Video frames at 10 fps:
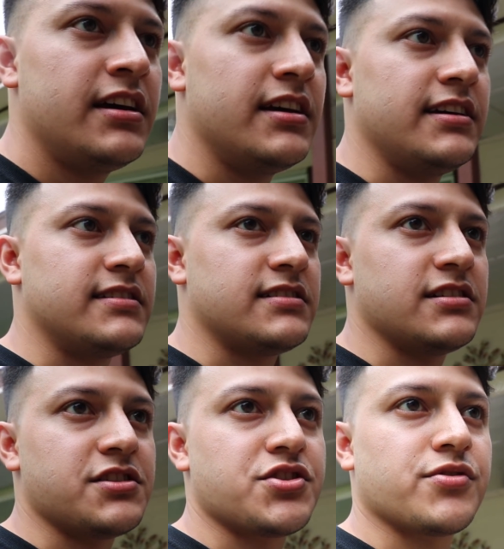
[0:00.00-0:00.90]
It's
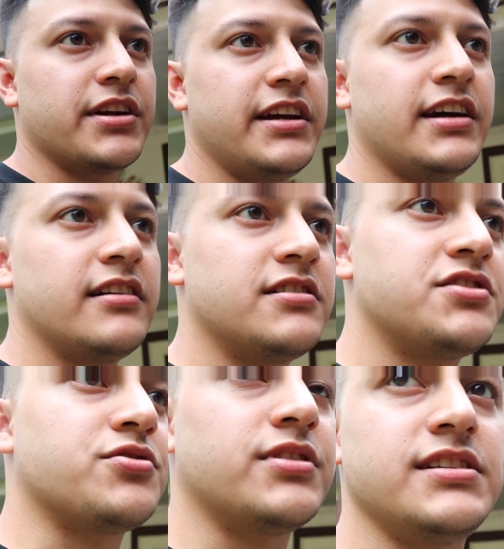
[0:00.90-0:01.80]
shorty
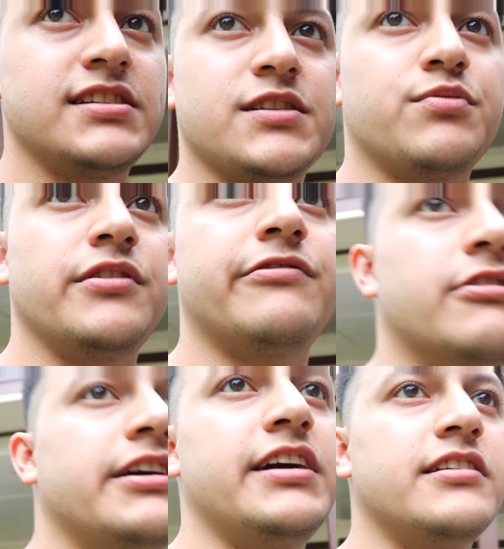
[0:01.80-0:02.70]
headers, shorty
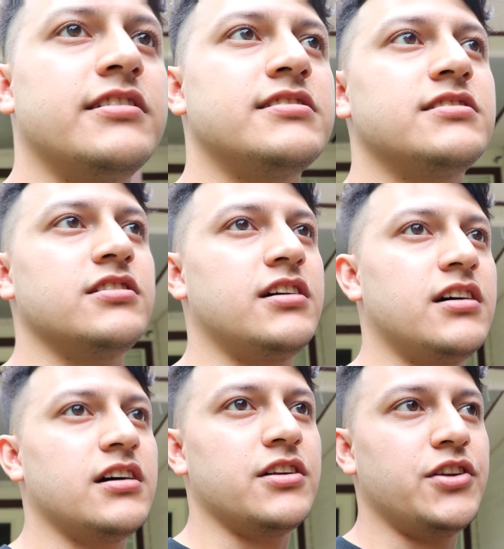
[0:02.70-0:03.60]
6.4 headers,
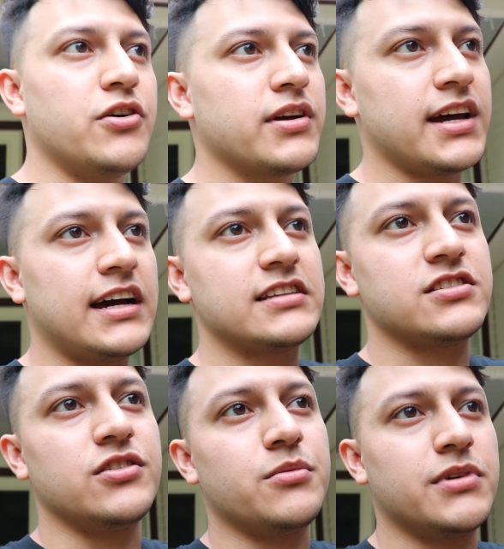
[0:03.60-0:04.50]
no
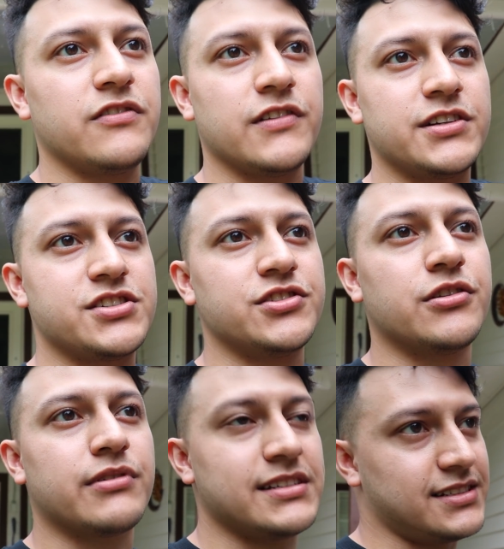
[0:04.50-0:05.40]
cats, no mufflers,
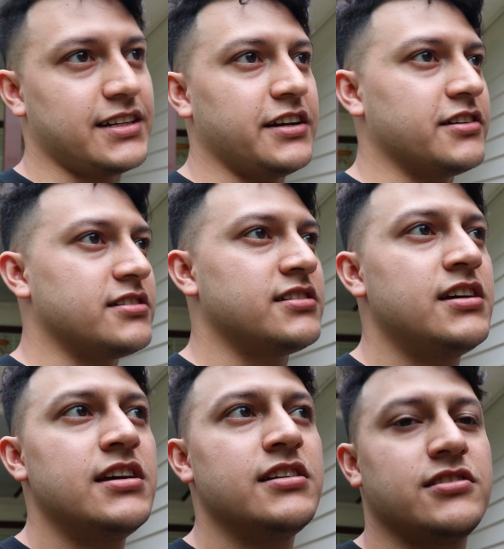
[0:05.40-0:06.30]
no resonators.
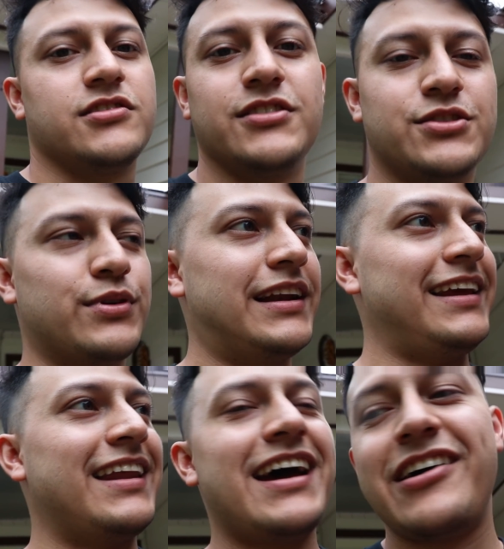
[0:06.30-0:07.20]
So it's
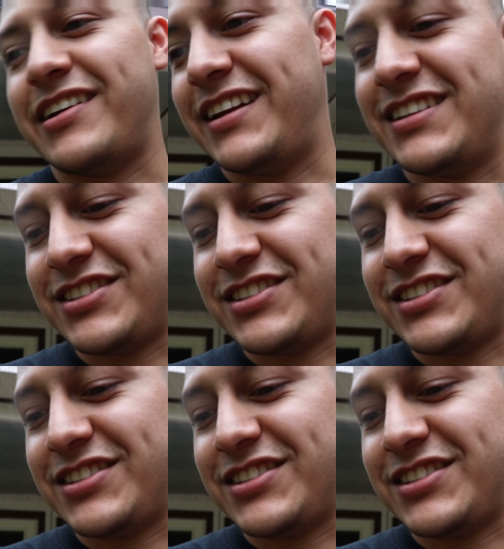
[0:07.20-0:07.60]
really loud, and